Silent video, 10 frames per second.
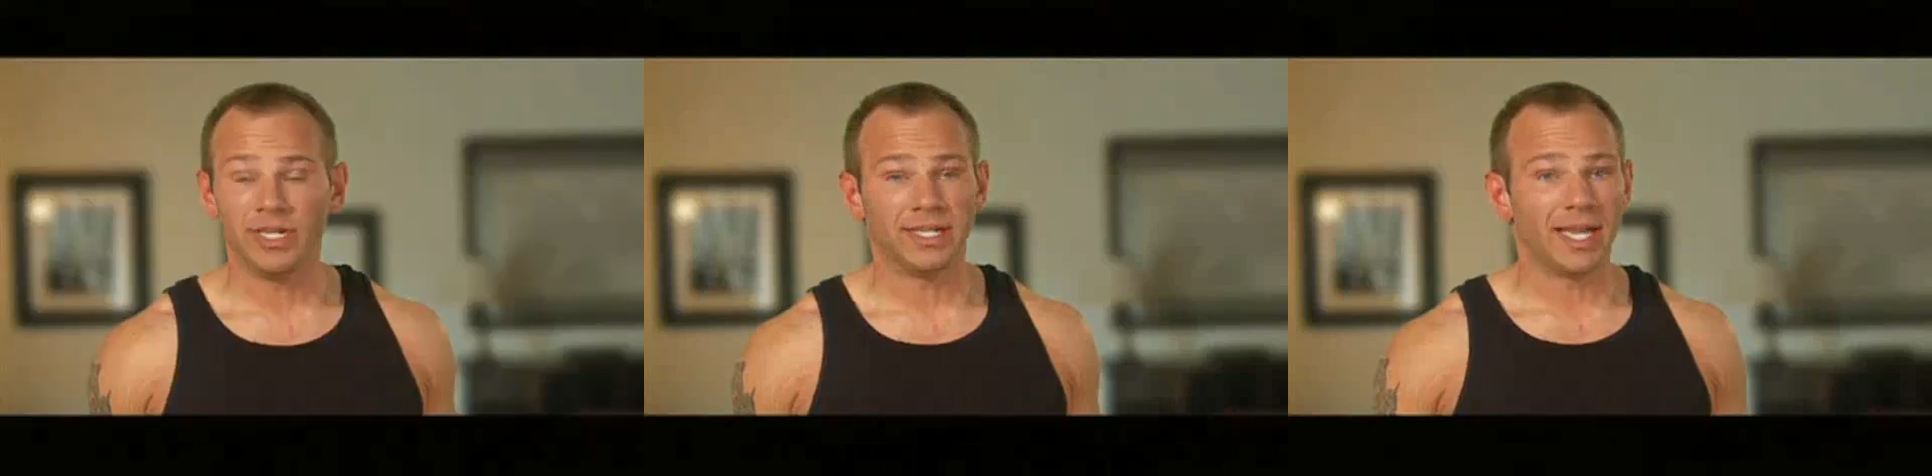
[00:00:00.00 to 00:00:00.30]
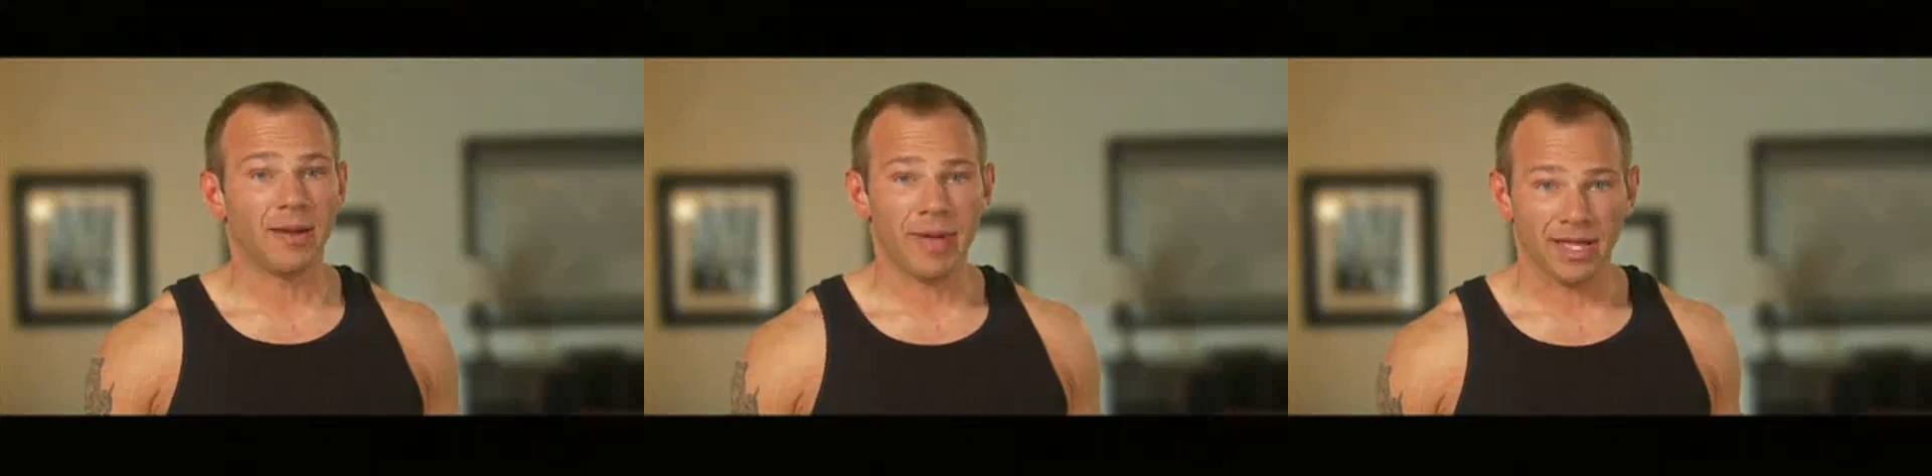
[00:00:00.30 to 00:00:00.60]
need to
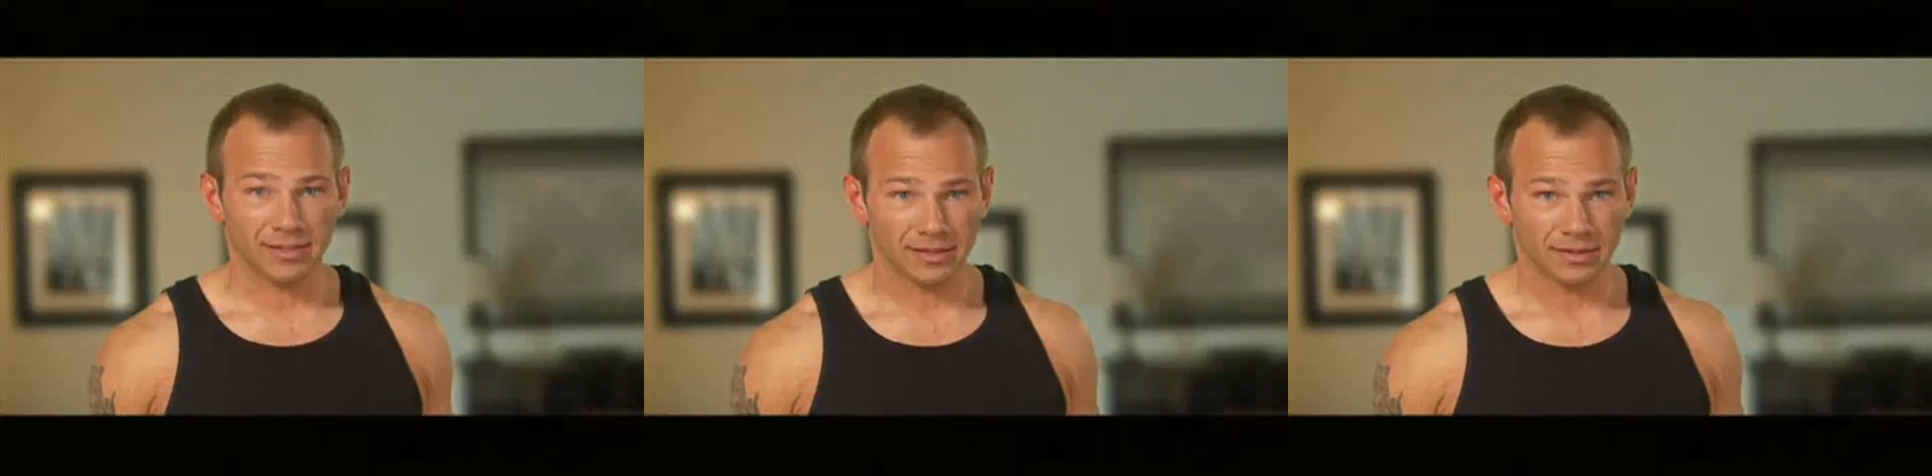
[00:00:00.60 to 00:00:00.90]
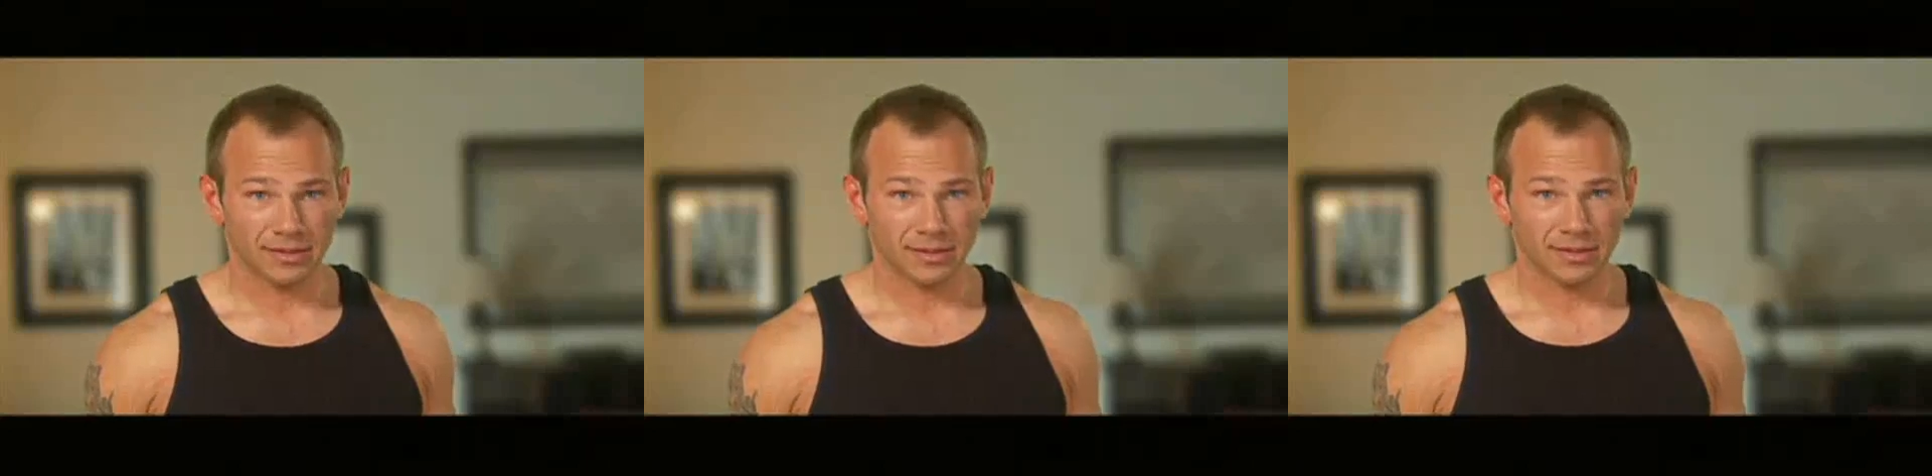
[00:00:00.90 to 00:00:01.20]
get on meds.
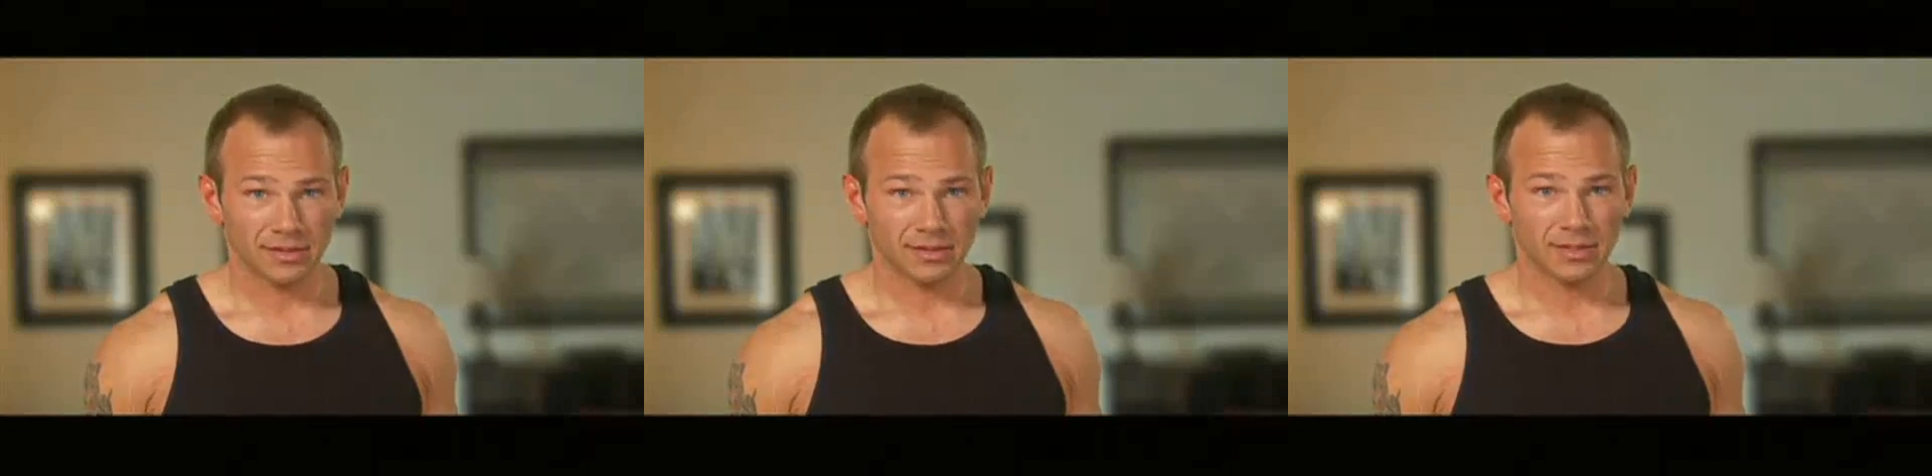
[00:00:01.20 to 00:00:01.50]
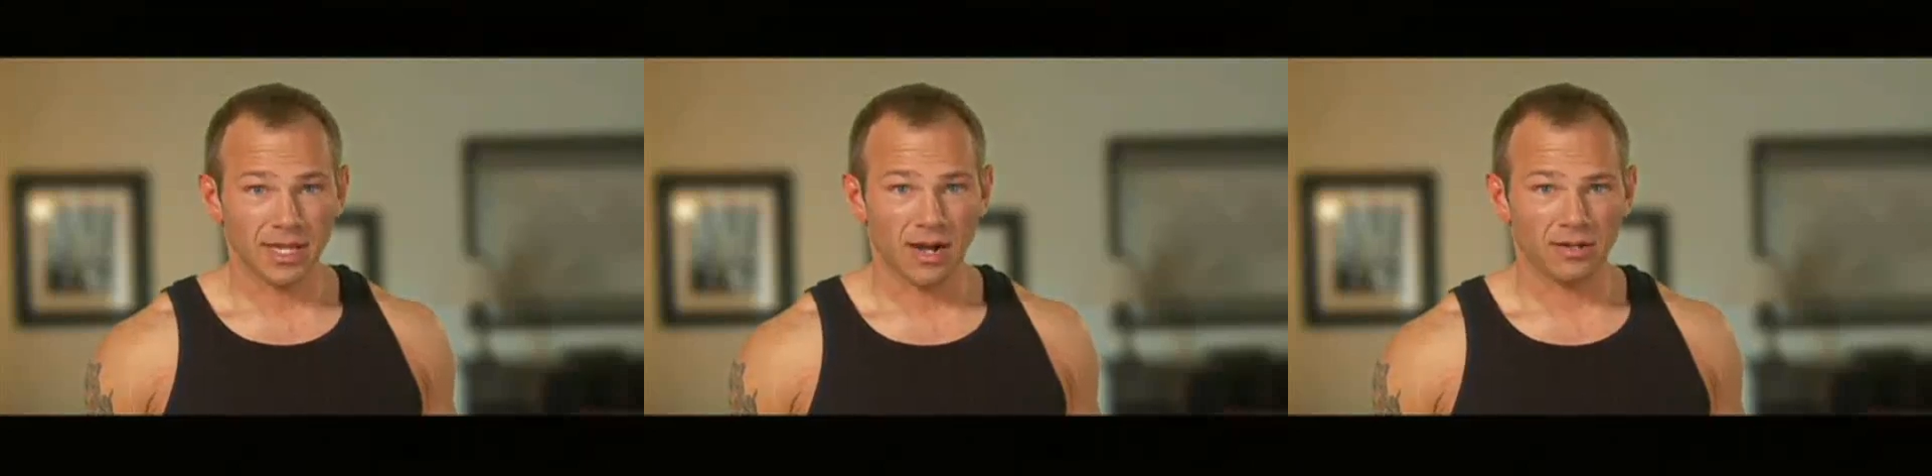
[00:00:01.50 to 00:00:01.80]

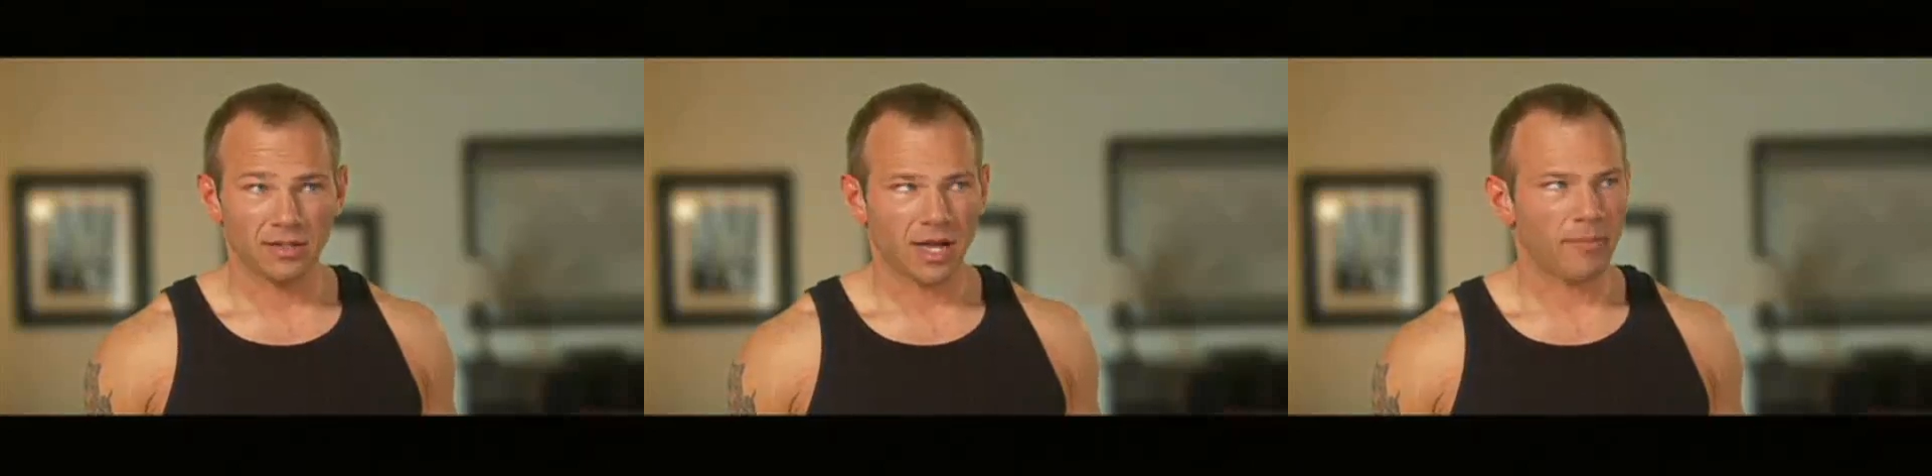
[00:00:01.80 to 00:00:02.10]
You know,